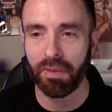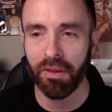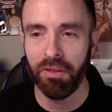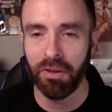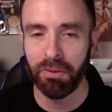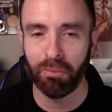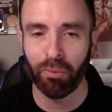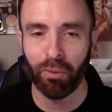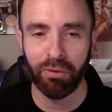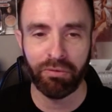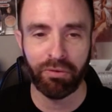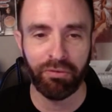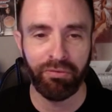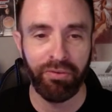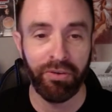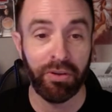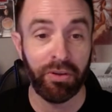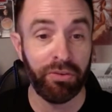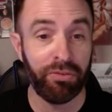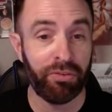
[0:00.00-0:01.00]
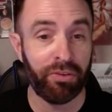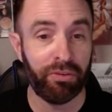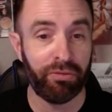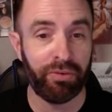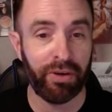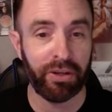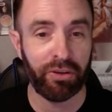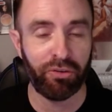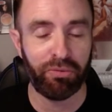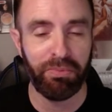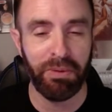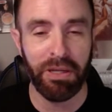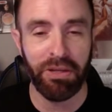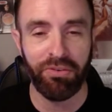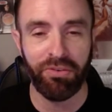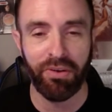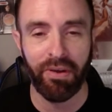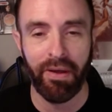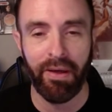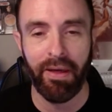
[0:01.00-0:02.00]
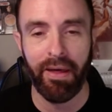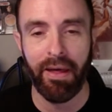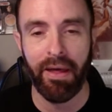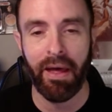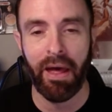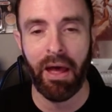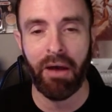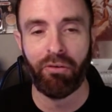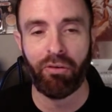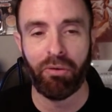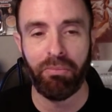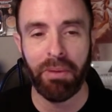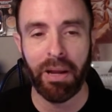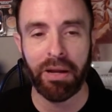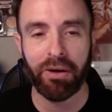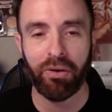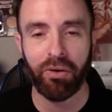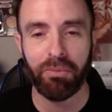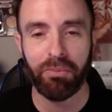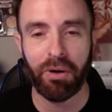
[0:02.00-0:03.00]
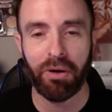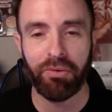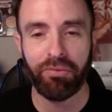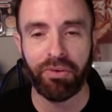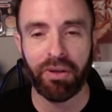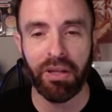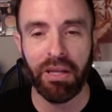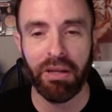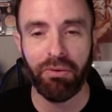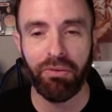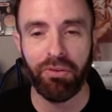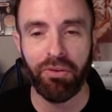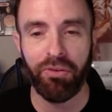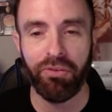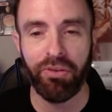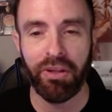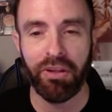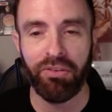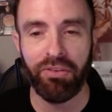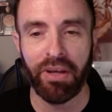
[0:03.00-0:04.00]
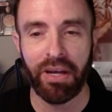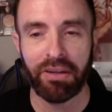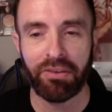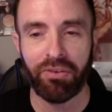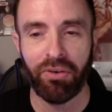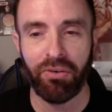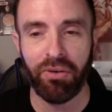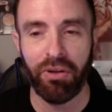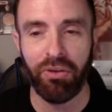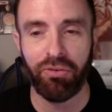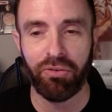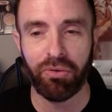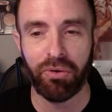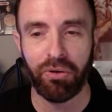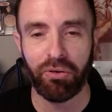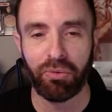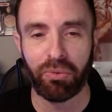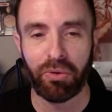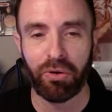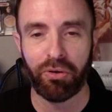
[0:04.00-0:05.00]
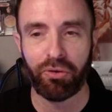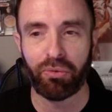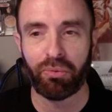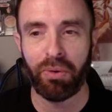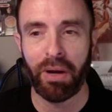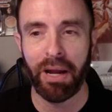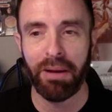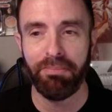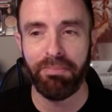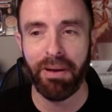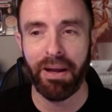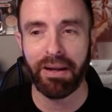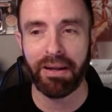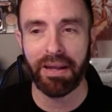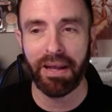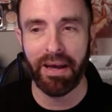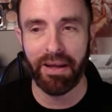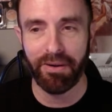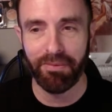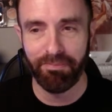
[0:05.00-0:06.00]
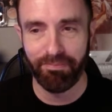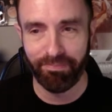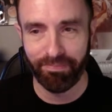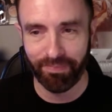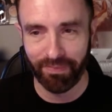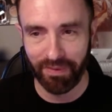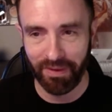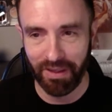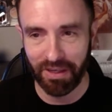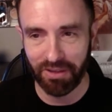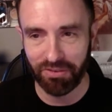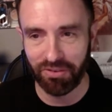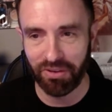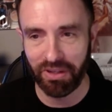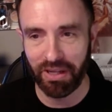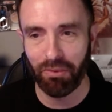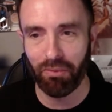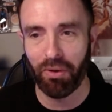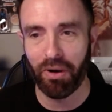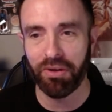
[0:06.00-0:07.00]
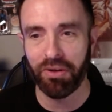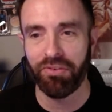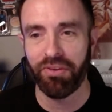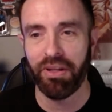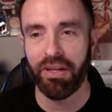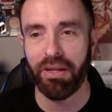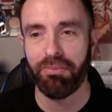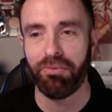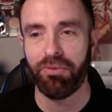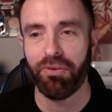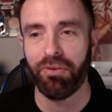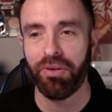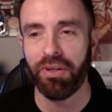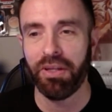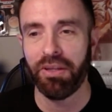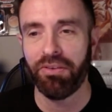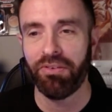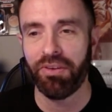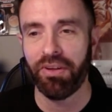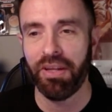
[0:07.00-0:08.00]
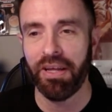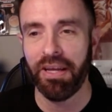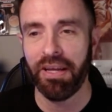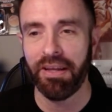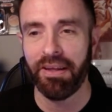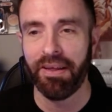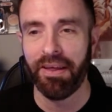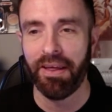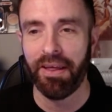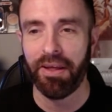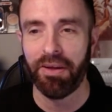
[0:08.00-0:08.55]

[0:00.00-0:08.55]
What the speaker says: Number 1 for Phil is the final speech from Mando to Moff Gideon with using the exact tone and choice words right back at him. Yes, and I watched that episode again today